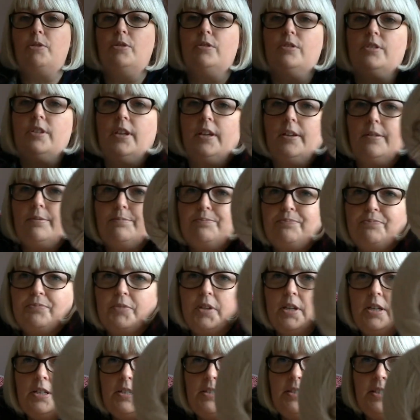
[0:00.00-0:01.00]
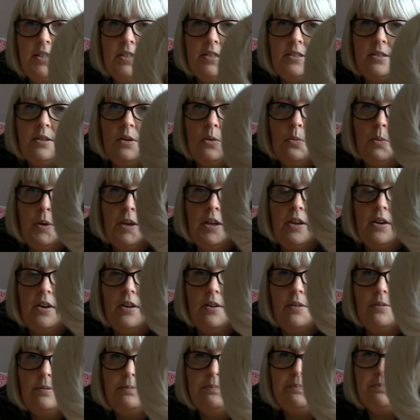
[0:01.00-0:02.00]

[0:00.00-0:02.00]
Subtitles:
using is this wicker.